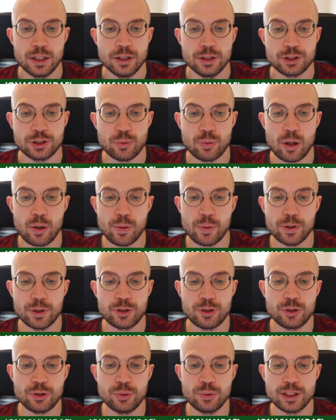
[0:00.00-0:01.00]
So what we
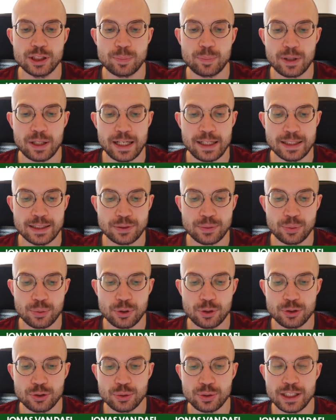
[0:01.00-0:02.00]
want to do is play this
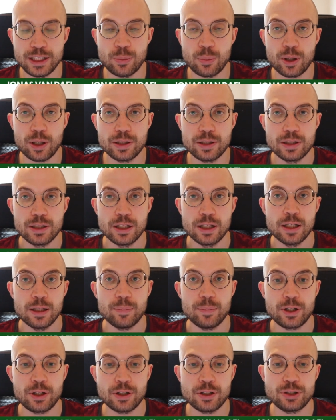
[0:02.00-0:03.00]
rook to e1,
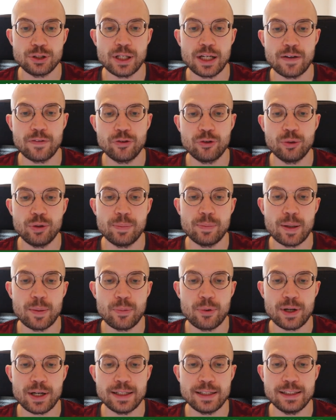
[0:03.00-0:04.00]
because you have to
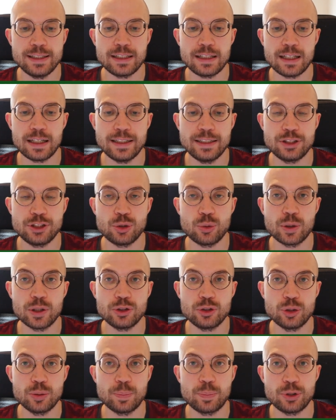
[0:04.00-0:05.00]
remember in these lines you
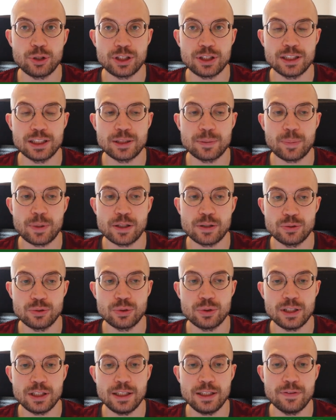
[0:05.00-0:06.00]
want to push this pawn
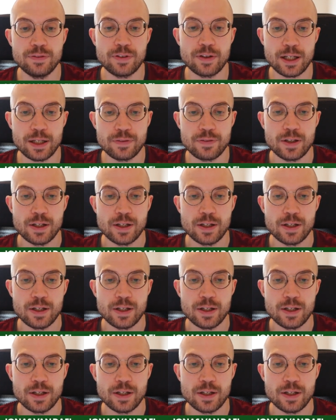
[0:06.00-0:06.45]
to e5.